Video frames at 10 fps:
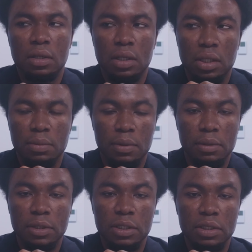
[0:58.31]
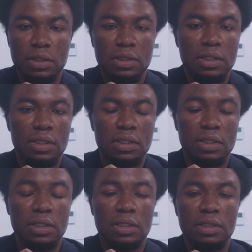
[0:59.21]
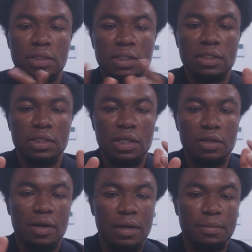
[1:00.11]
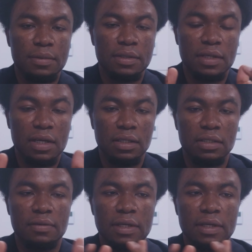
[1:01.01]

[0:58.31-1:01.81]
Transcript: probably the things that your app is handling,